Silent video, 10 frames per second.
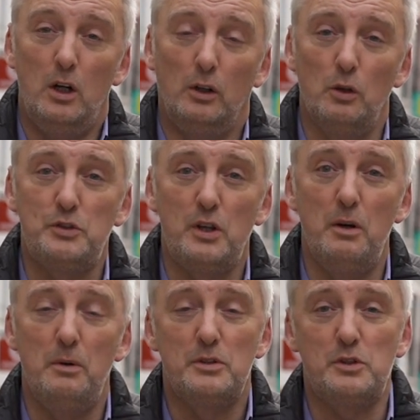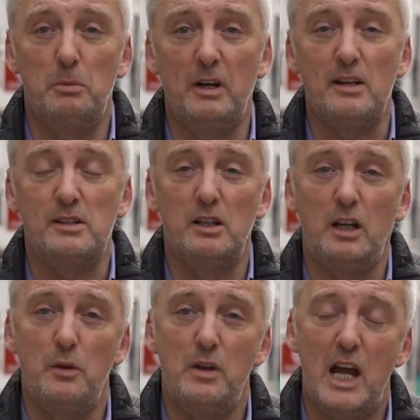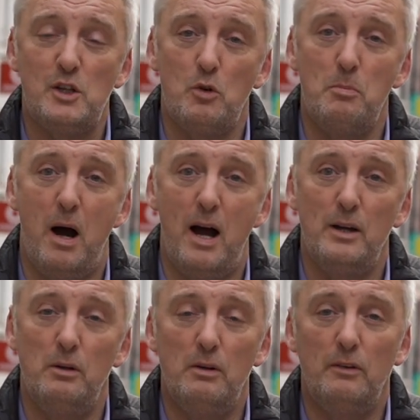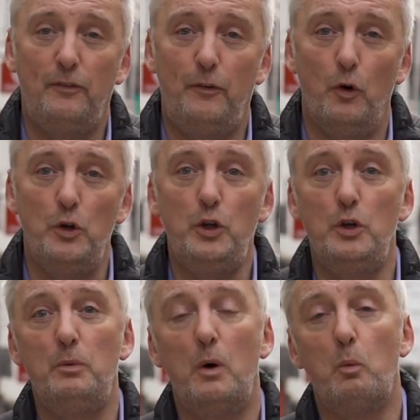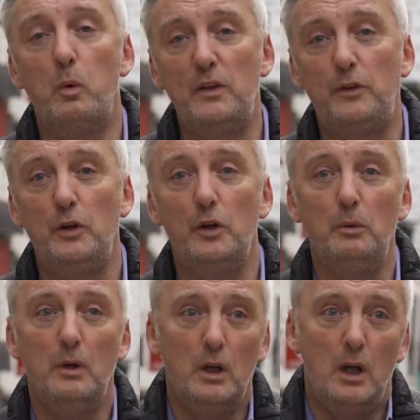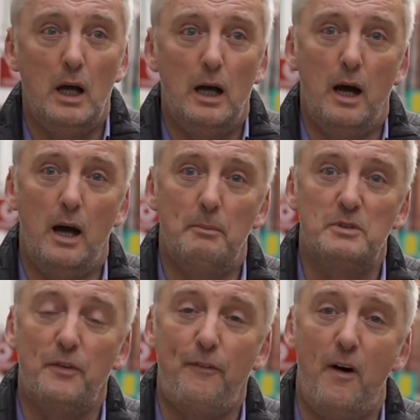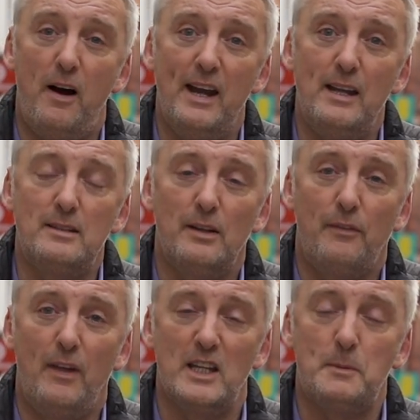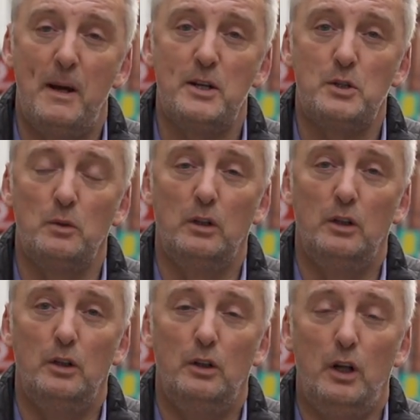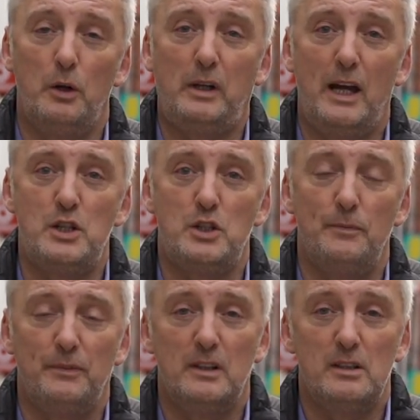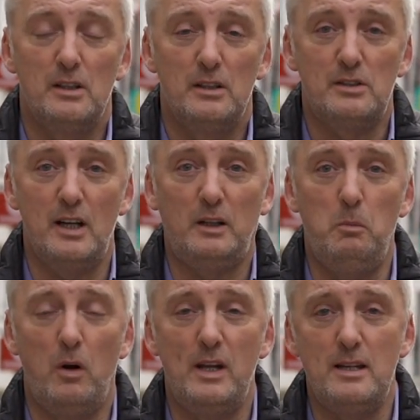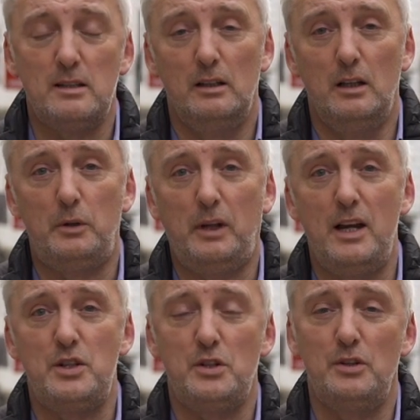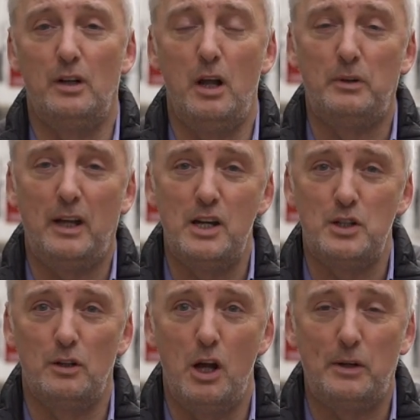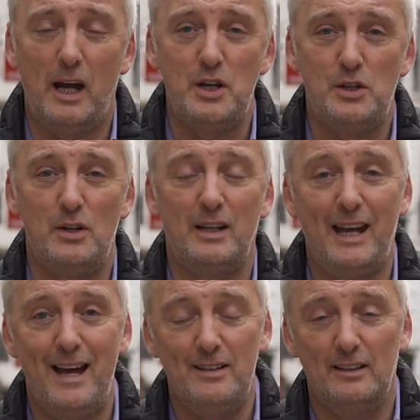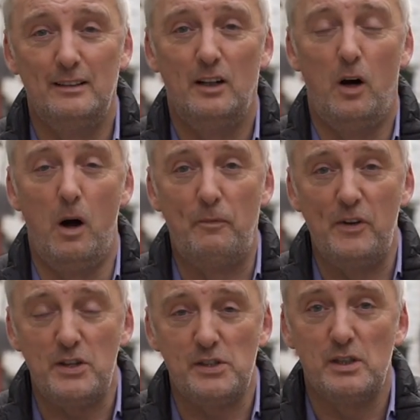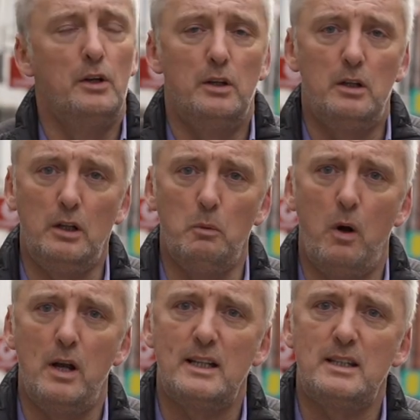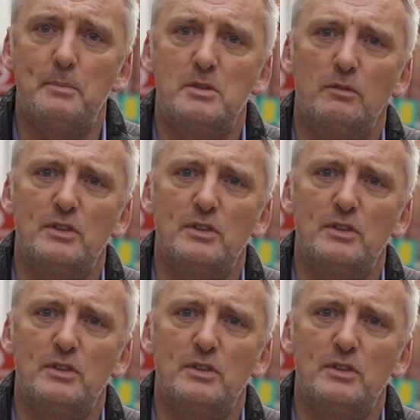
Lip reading: and also somebody that's going to go the extra mile for you, with you, to find that special location. Second one is location, location, location. Again, obvious. You're going to want exceptional